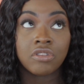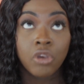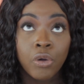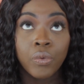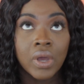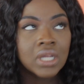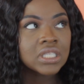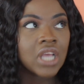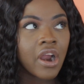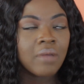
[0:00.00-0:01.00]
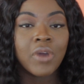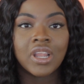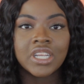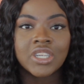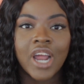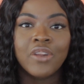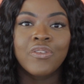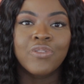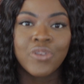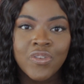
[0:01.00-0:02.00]
I'm going to at least try to do
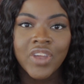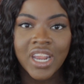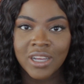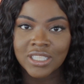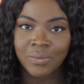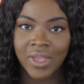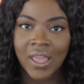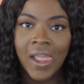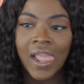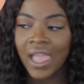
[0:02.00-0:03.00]
2 videos a week,